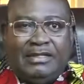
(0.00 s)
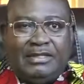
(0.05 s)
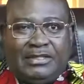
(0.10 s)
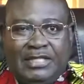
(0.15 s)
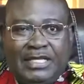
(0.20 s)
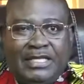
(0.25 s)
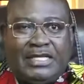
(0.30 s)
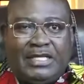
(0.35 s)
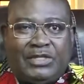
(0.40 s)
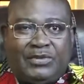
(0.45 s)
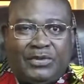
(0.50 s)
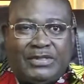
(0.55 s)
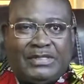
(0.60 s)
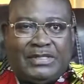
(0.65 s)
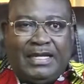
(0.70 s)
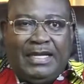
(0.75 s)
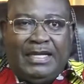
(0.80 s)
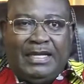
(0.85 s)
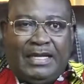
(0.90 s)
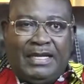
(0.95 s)
Jesus was
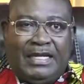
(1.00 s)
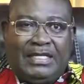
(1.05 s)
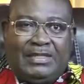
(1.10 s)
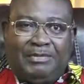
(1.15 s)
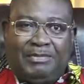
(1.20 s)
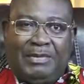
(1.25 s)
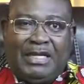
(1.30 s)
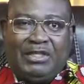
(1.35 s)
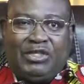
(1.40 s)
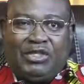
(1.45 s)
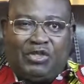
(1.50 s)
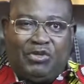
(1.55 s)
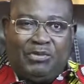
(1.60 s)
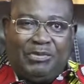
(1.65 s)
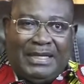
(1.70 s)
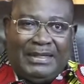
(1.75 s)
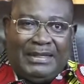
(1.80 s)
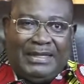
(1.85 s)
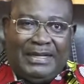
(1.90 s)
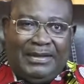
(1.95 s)
saying, let's march to
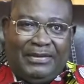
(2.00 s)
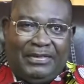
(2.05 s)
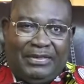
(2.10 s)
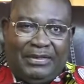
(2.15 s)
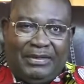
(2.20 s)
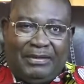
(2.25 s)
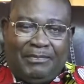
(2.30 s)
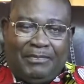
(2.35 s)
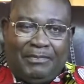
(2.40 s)
my death.